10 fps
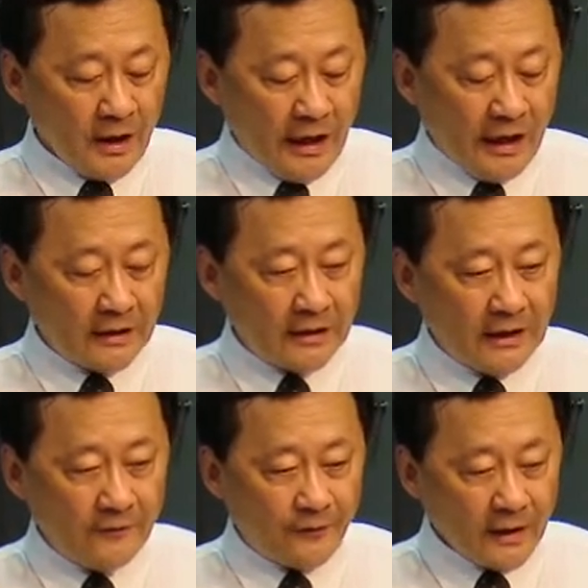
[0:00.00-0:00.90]
And
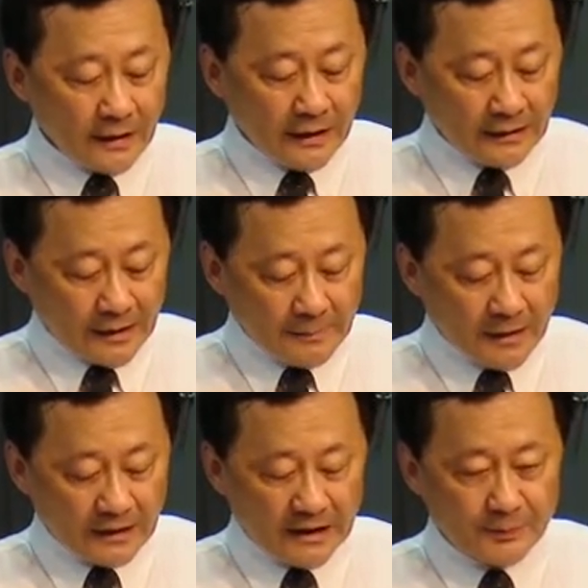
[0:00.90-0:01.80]
the funding
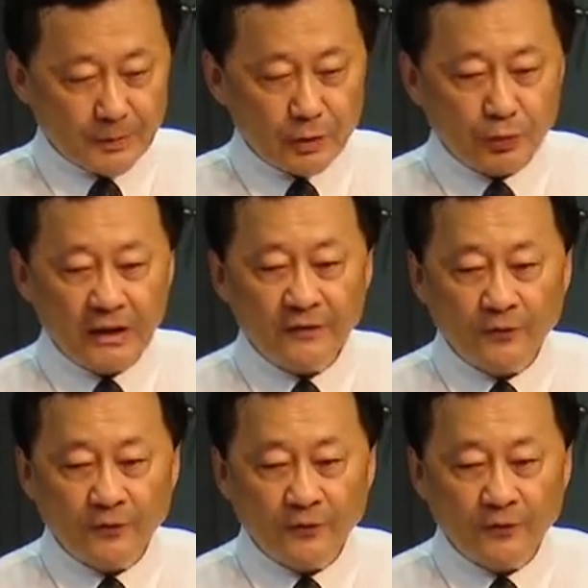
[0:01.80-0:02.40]
limit is between